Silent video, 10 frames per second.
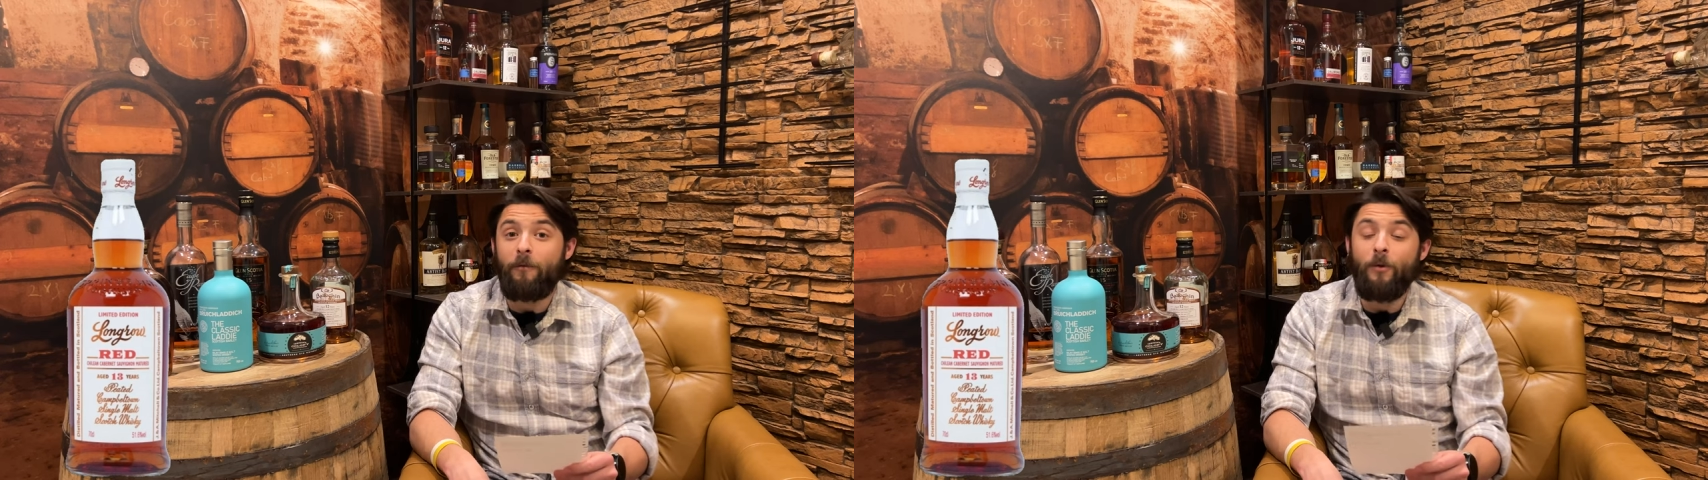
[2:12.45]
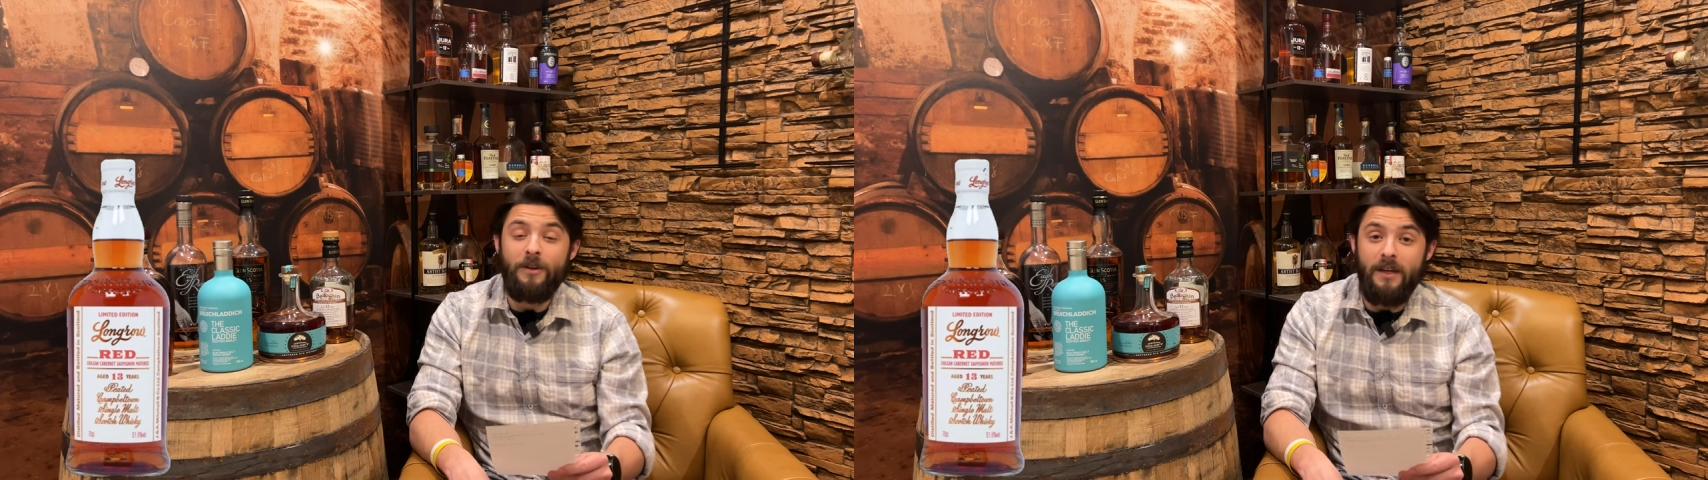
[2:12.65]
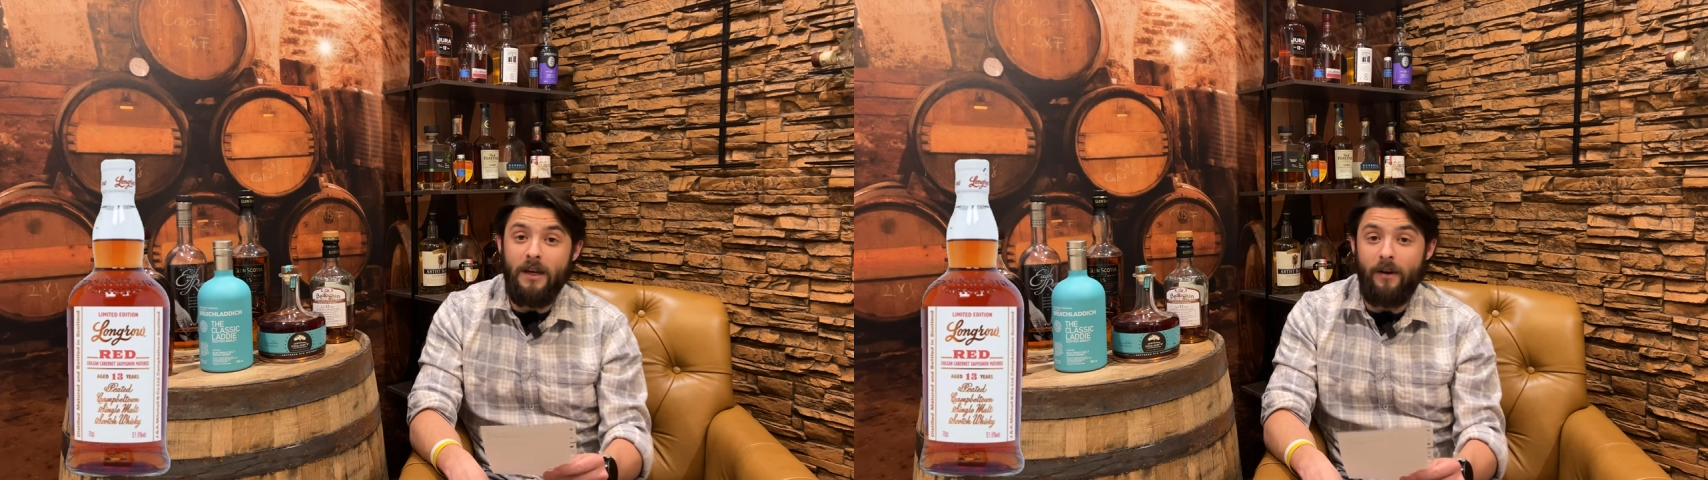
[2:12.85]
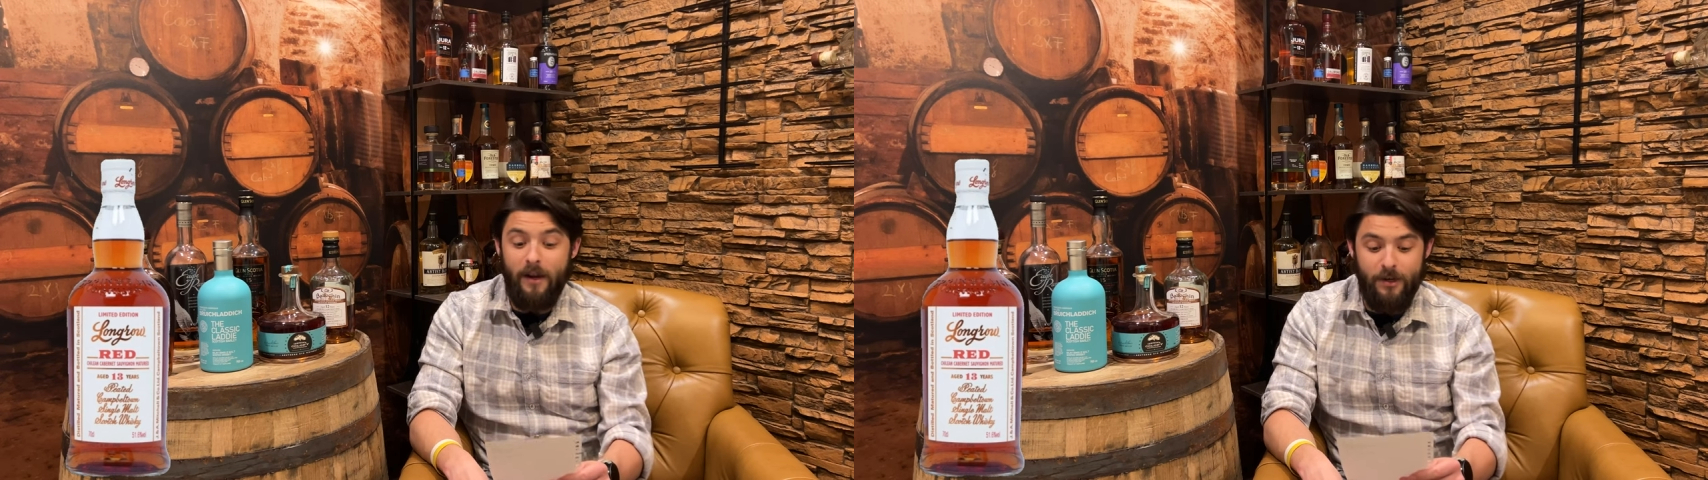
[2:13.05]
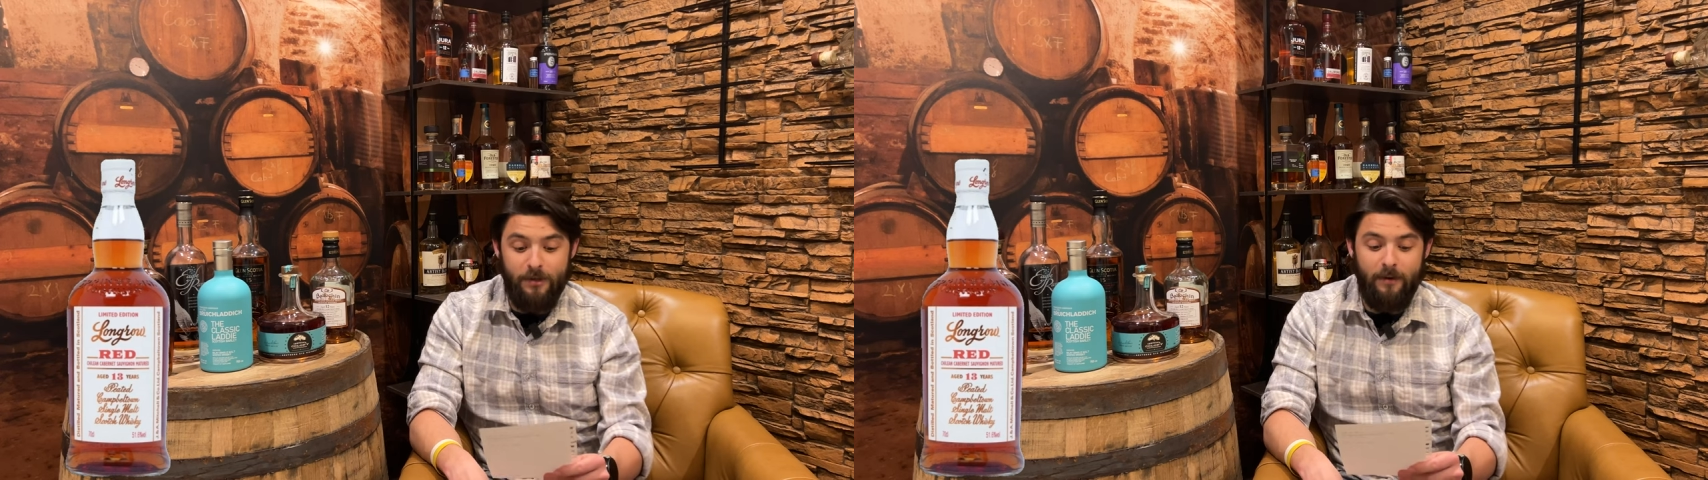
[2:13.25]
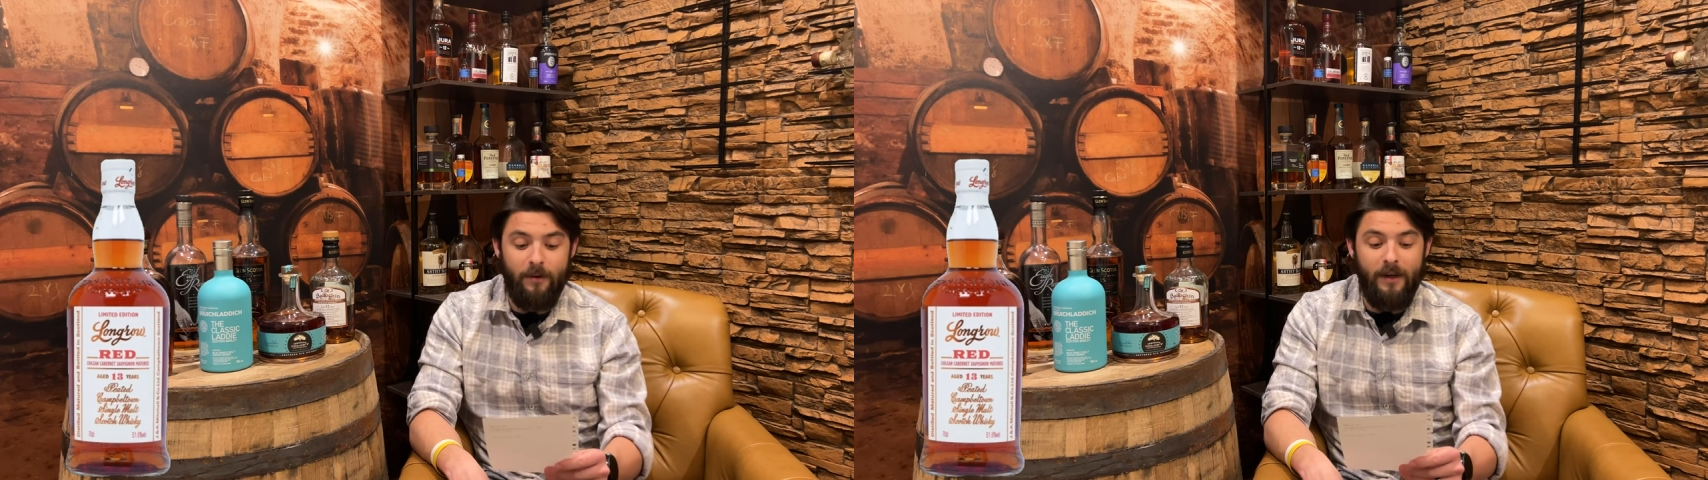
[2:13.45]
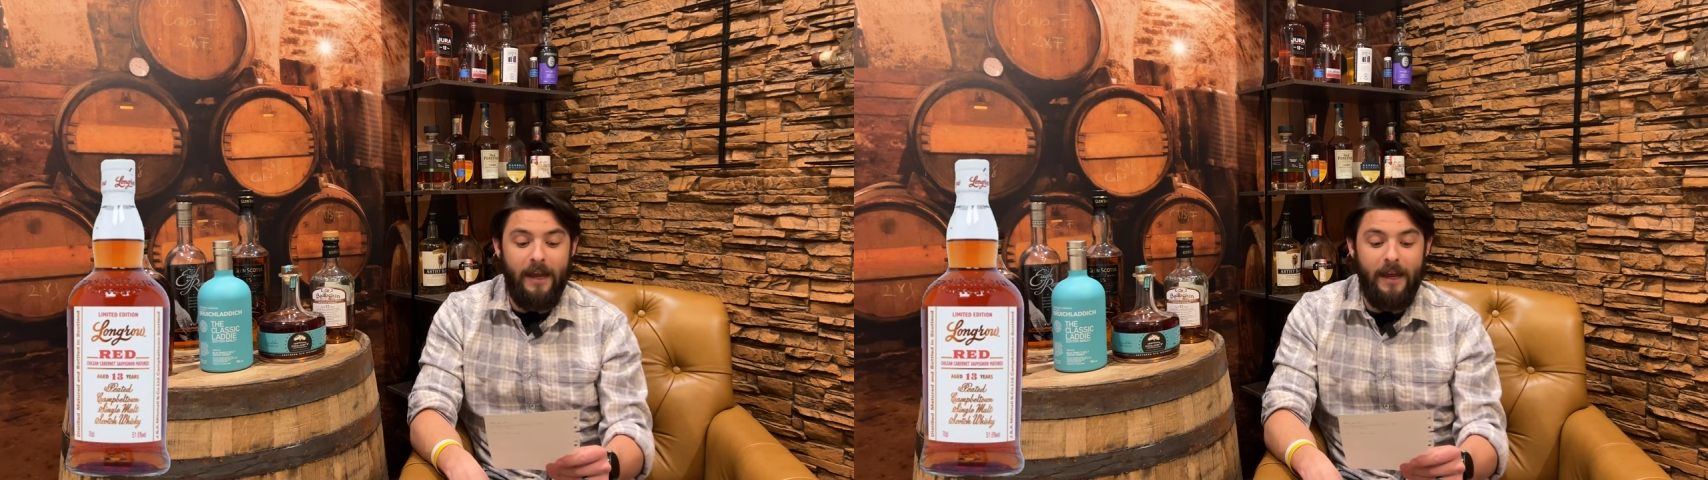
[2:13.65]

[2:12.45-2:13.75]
14-year age statement,